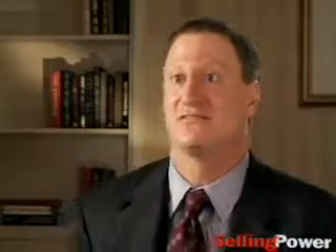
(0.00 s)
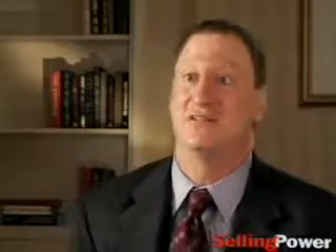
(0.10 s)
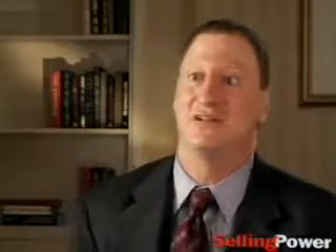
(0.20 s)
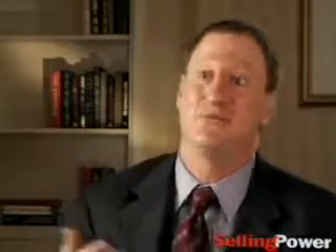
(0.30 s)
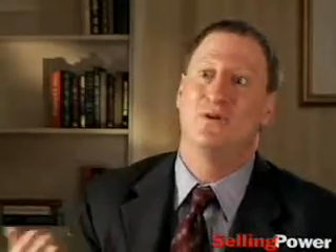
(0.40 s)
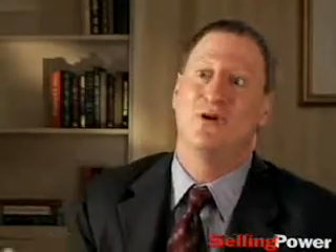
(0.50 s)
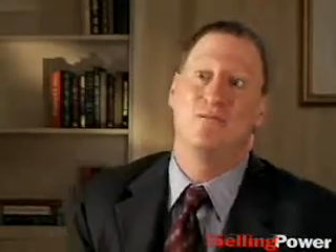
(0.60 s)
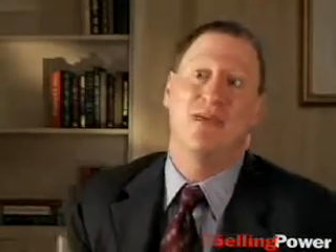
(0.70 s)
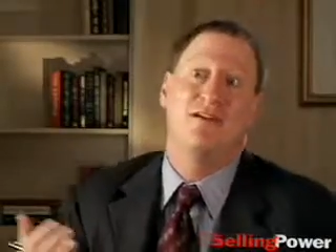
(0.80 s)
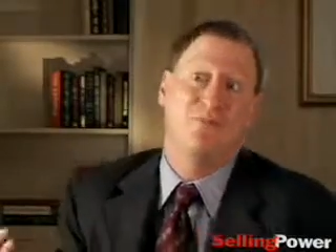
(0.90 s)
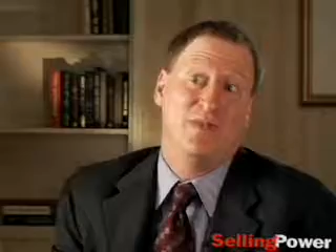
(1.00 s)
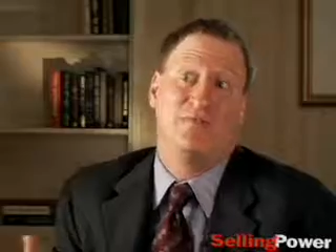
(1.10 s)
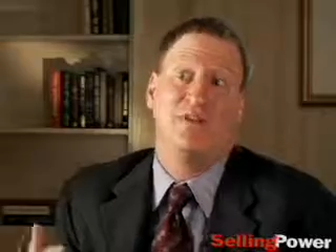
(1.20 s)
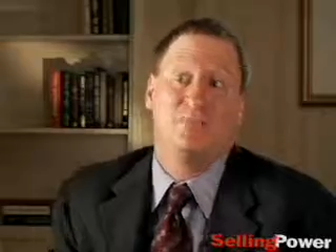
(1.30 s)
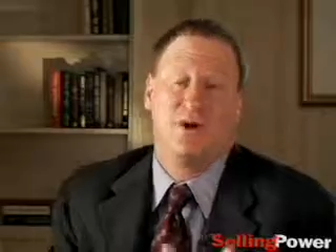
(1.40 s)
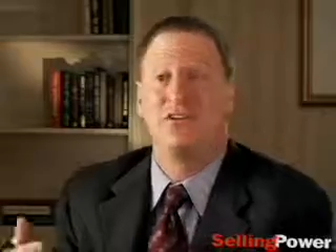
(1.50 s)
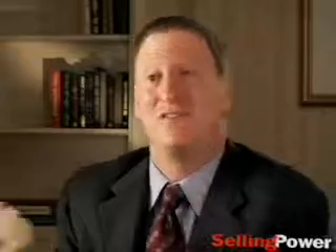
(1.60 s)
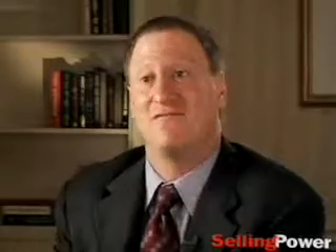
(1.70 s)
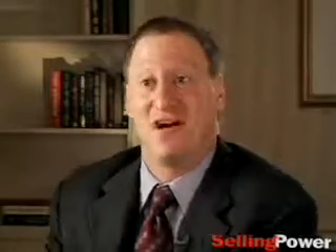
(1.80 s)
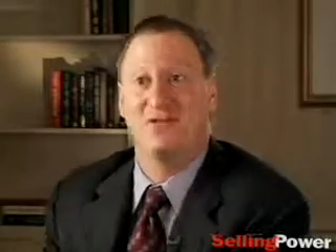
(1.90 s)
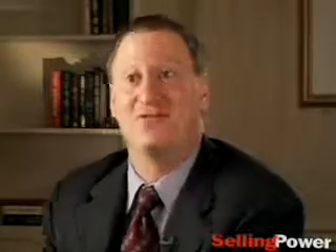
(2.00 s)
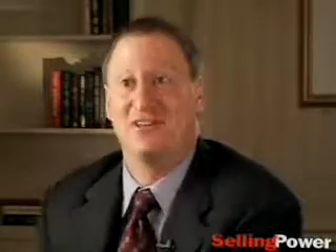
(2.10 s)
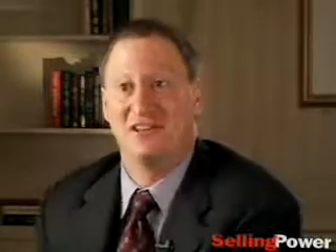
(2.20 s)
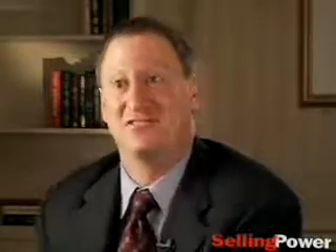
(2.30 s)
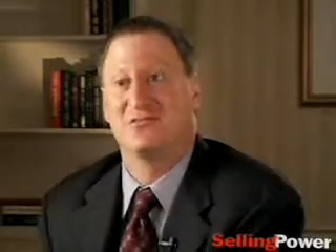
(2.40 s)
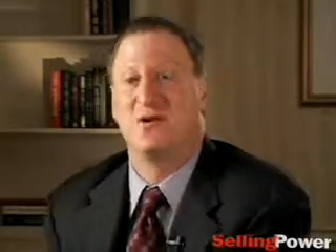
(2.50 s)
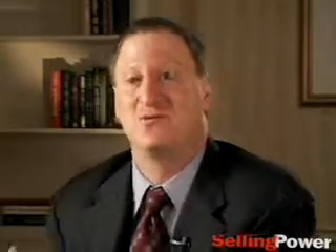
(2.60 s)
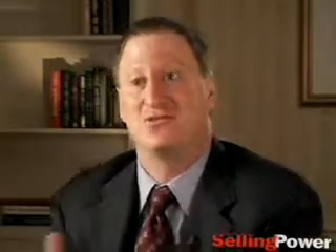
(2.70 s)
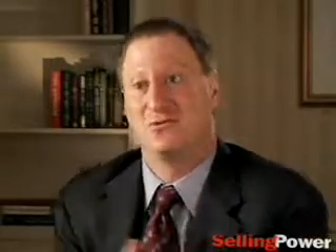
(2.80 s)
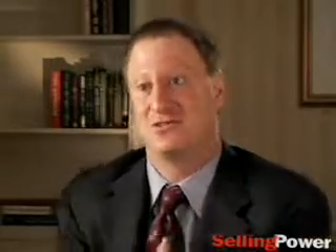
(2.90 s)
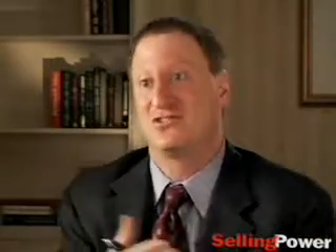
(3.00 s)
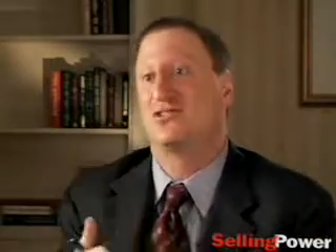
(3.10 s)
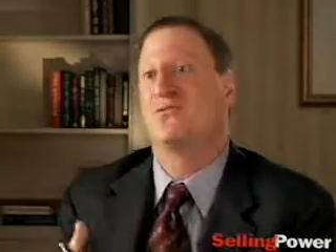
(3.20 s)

You know, we want maybe a bundle of other things as opposed to just a